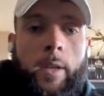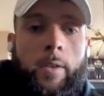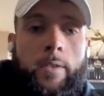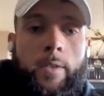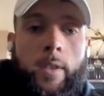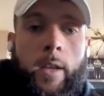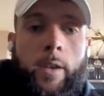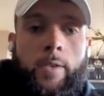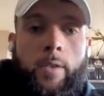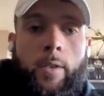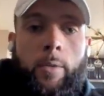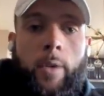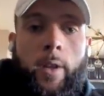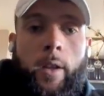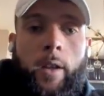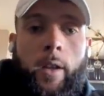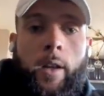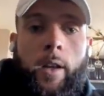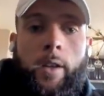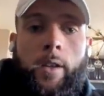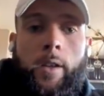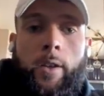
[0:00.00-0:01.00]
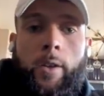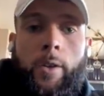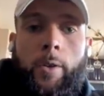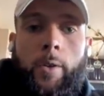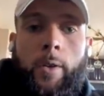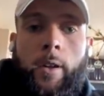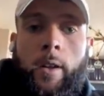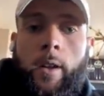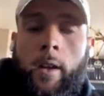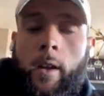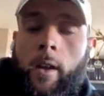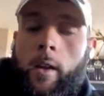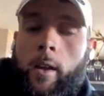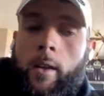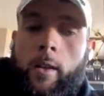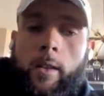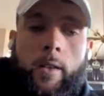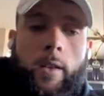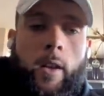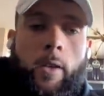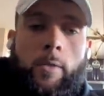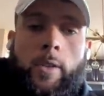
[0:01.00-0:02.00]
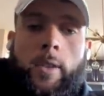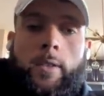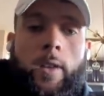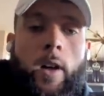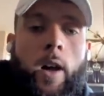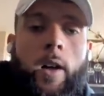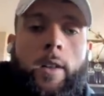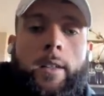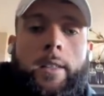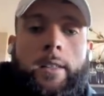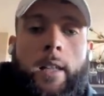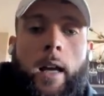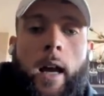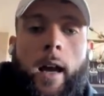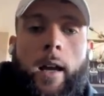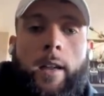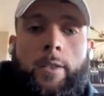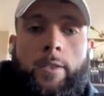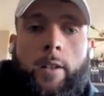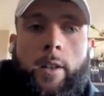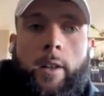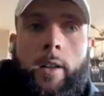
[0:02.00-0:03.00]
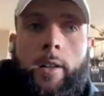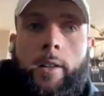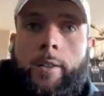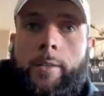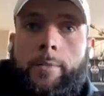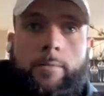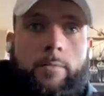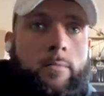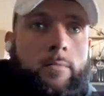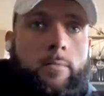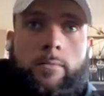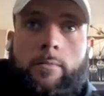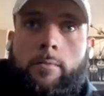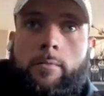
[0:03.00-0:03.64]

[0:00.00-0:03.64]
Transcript: He was a really good dude. Just all these guys are,